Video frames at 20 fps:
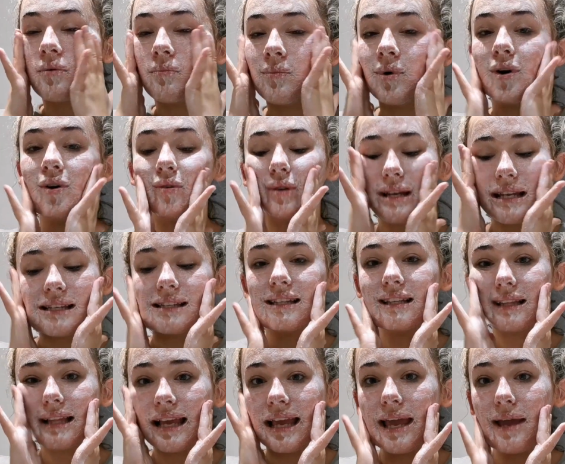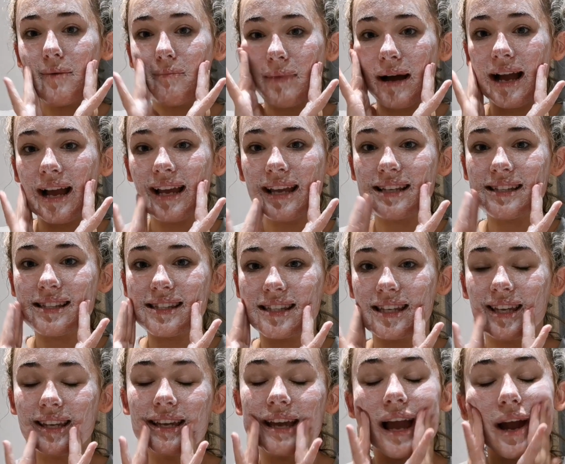More recently, my
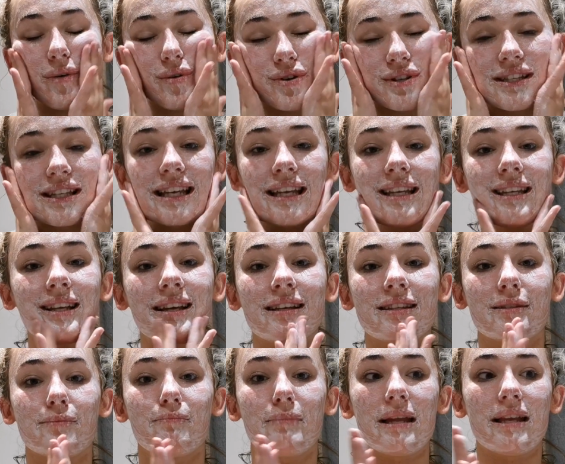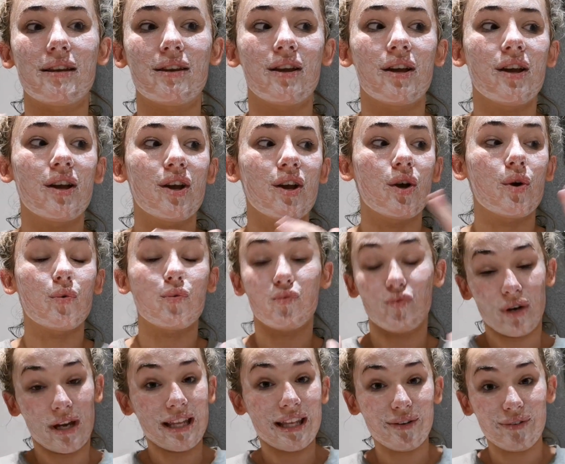skincare routine has been
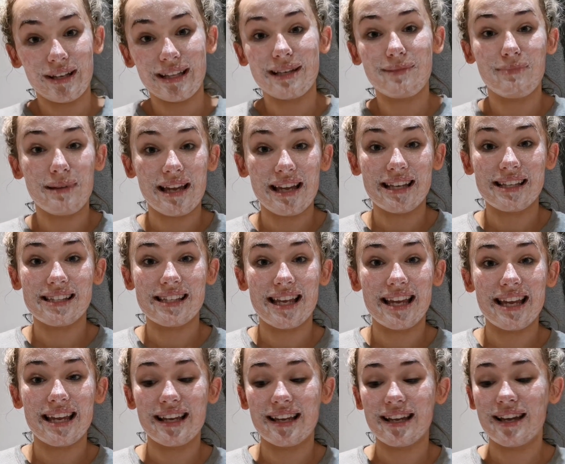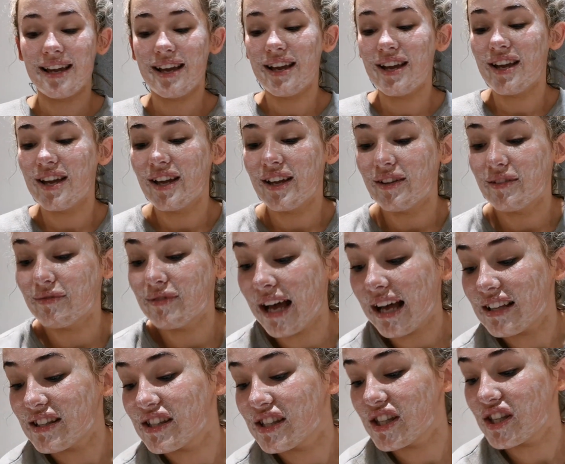really basic.
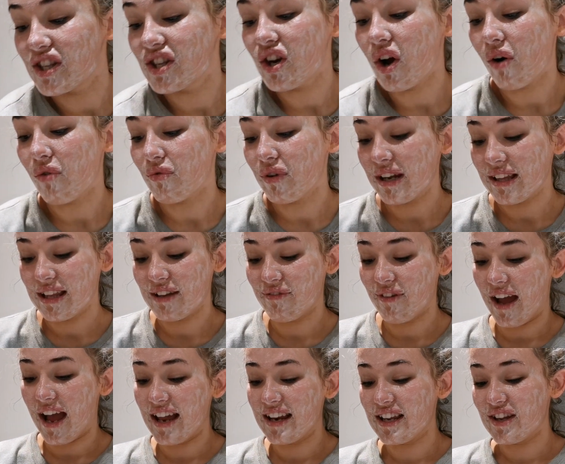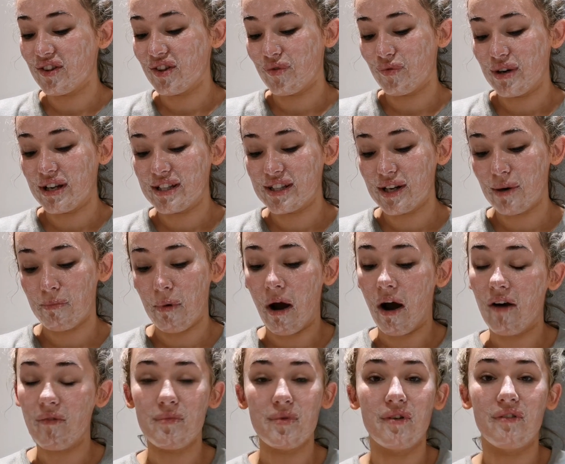That's not really for any other reason
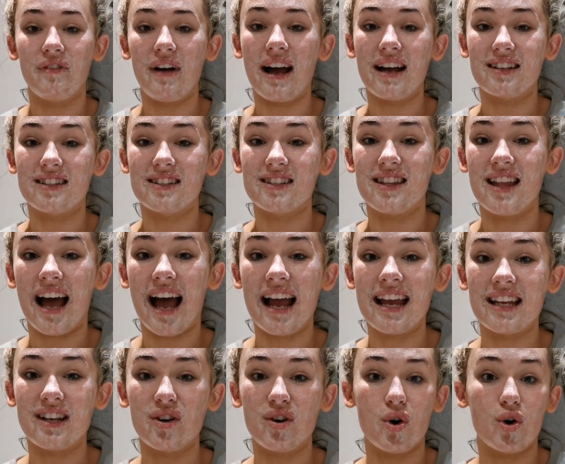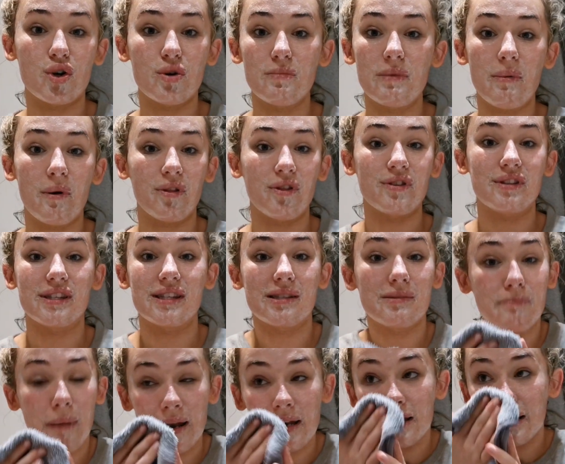apart from the fact that I couldn't be bothered
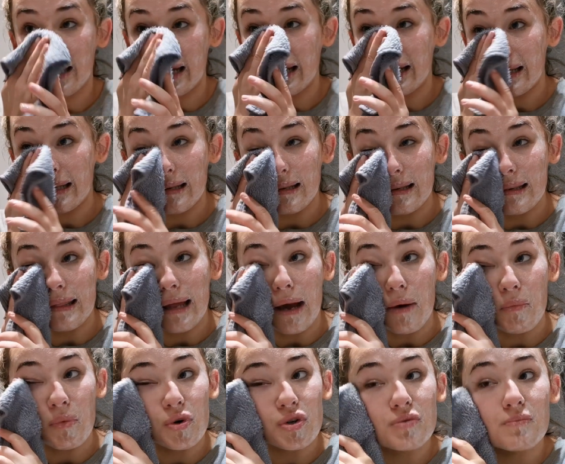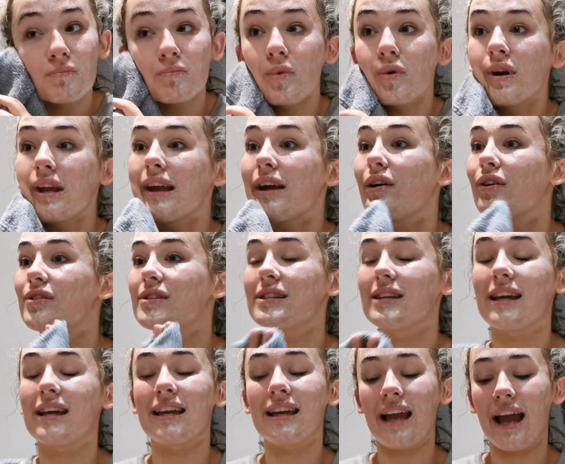spending that much money on
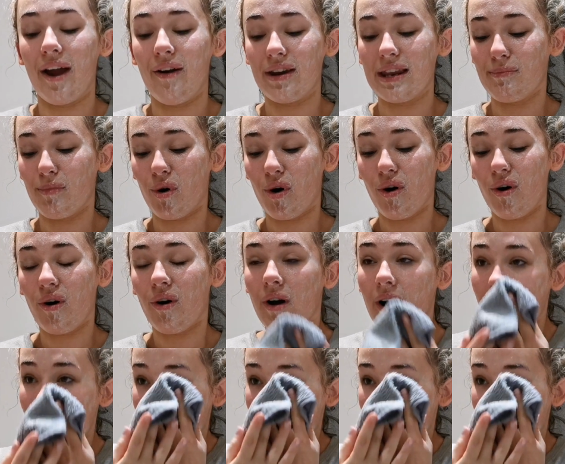skincare anymore.